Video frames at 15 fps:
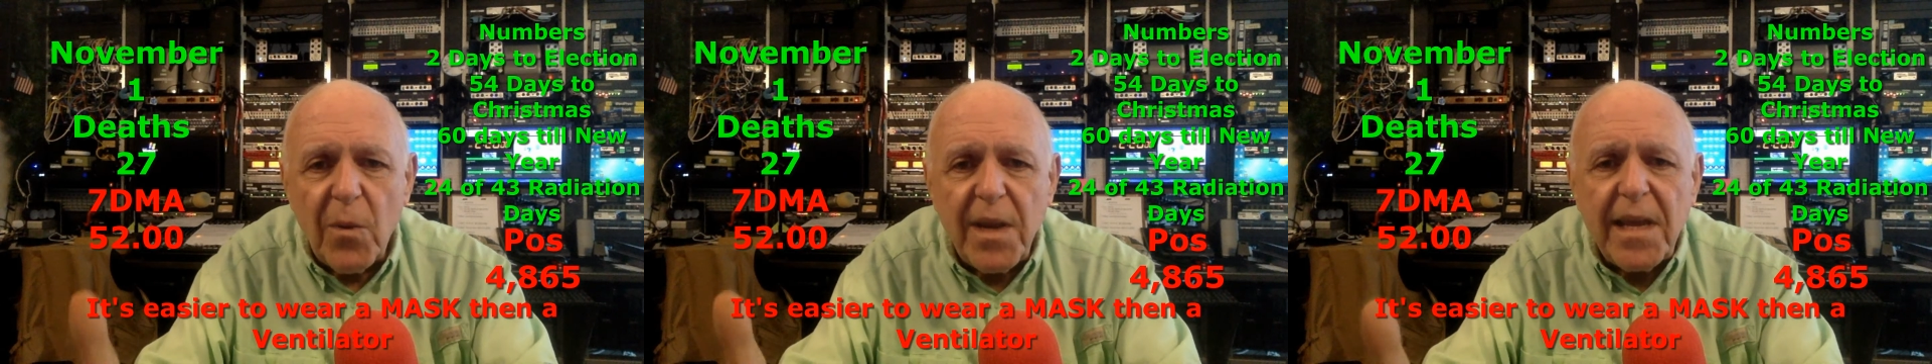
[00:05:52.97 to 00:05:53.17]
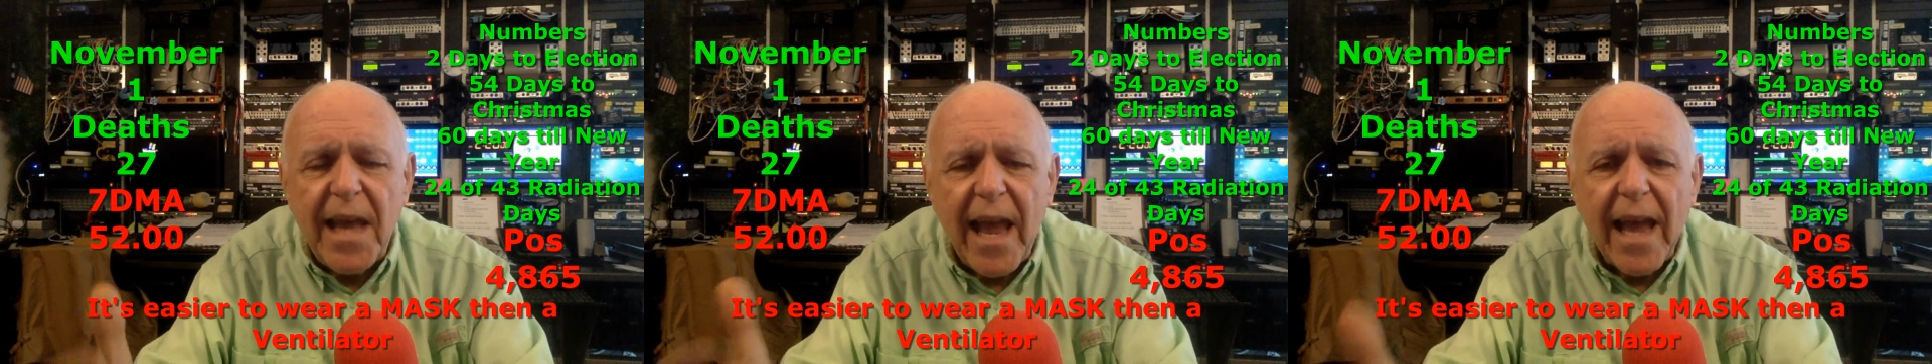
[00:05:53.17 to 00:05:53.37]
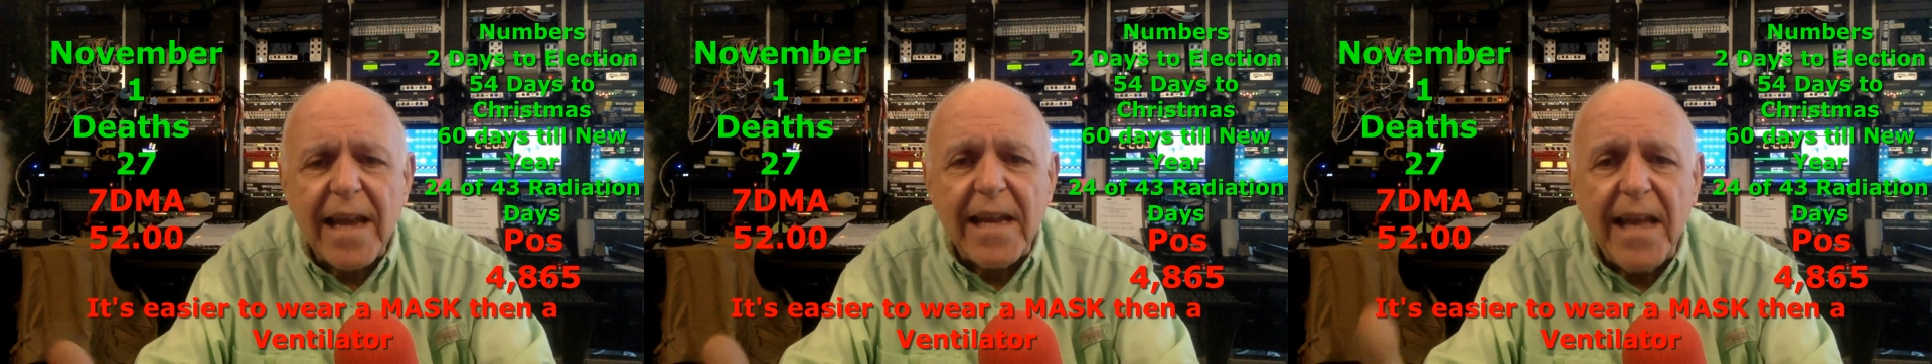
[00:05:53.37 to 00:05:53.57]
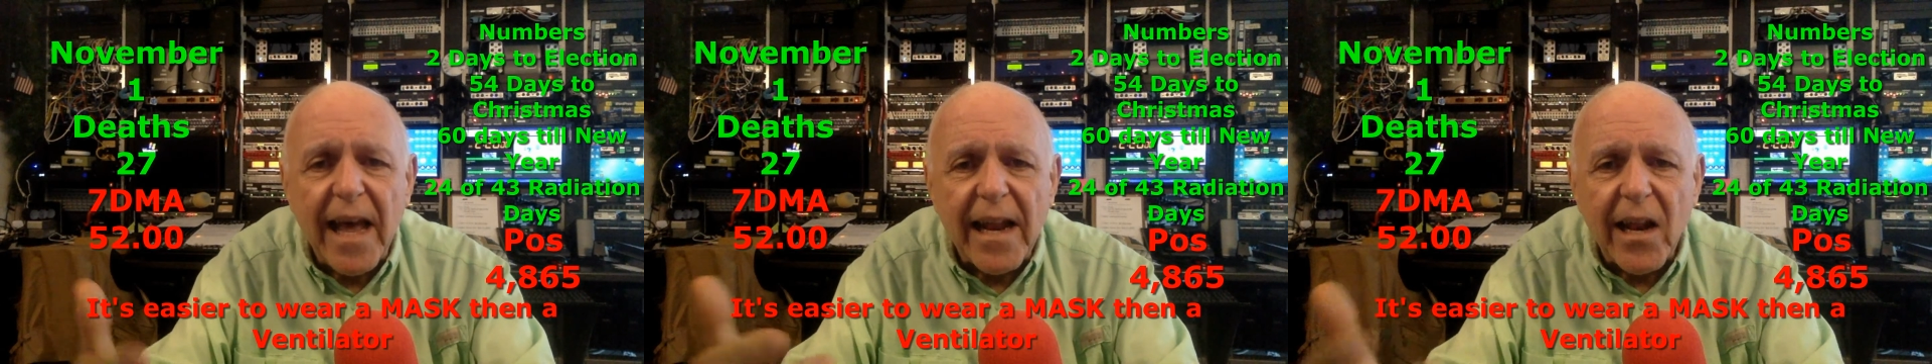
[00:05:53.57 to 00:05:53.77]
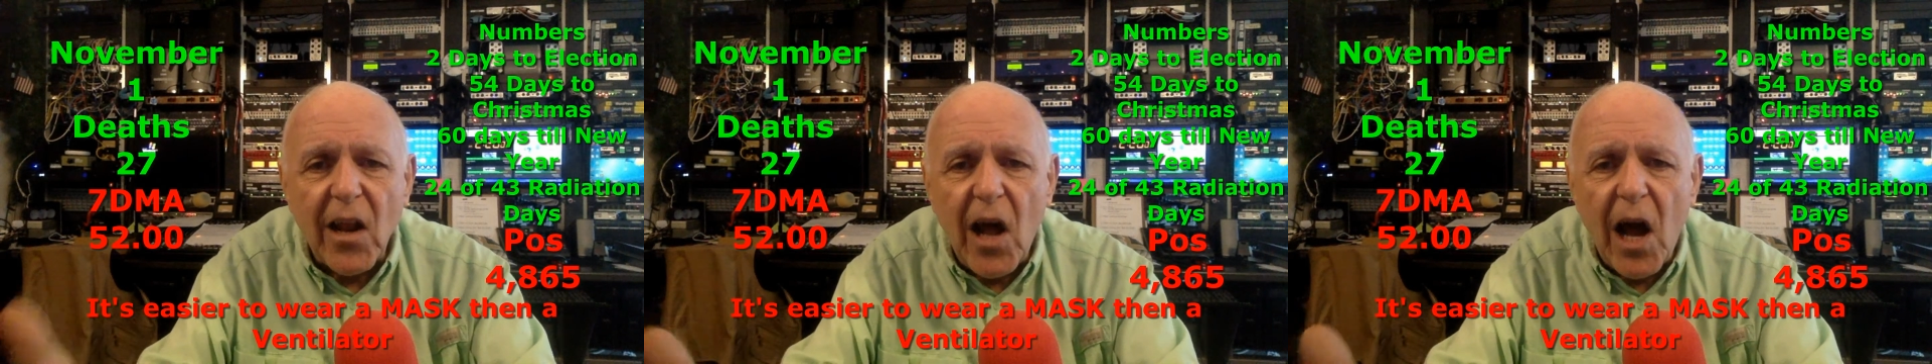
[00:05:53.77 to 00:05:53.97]
we can't
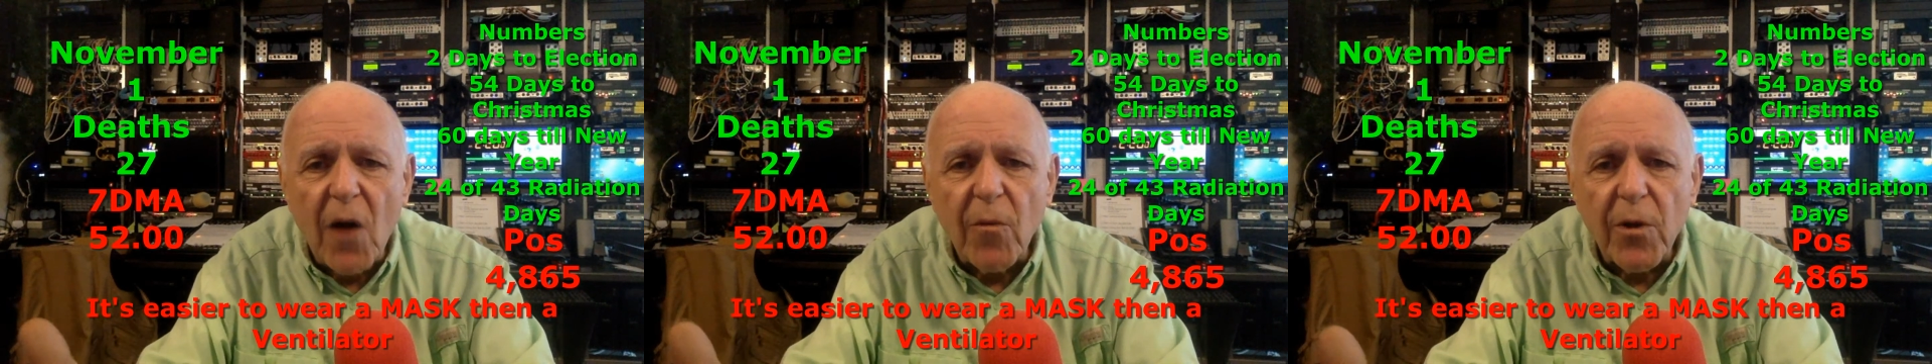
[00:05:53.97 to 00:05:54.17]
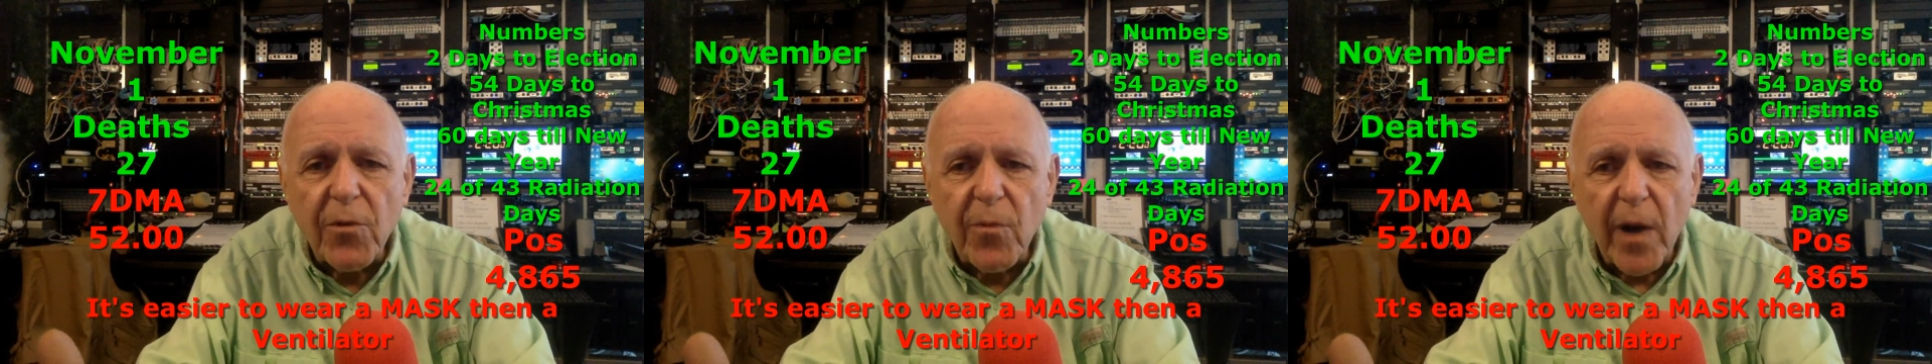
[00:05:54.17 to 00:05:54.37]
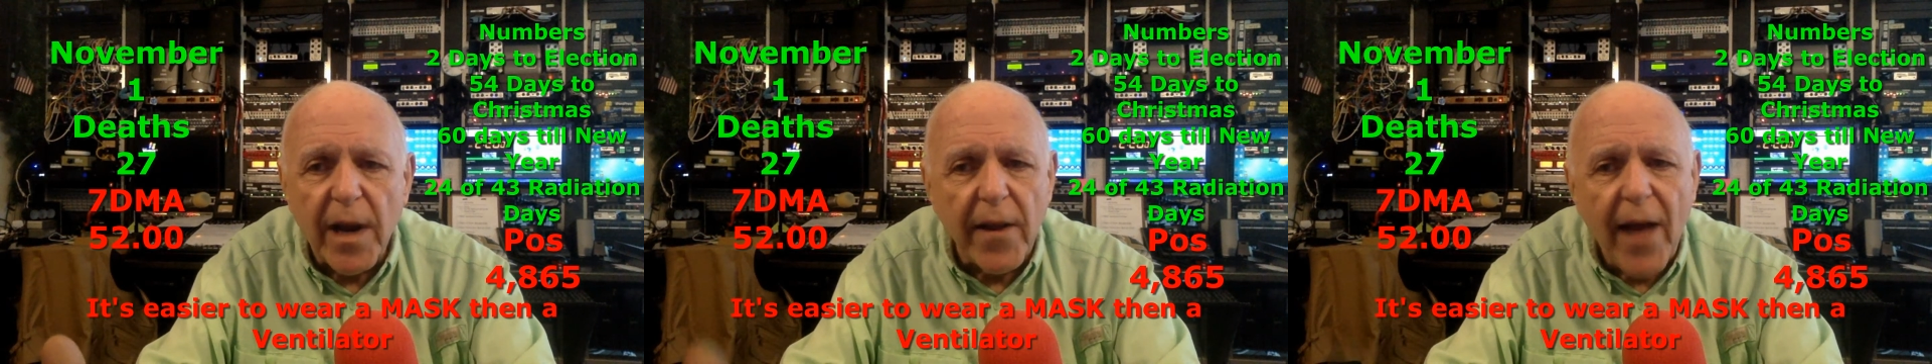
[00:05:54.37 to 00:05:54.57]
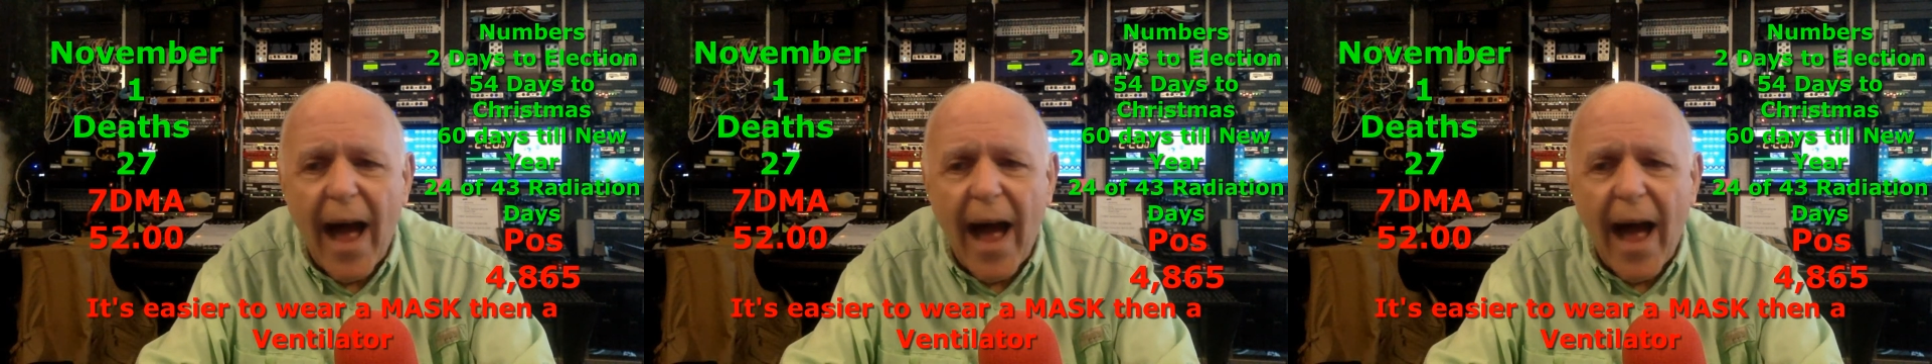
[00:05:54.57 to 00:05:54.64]
get along with one.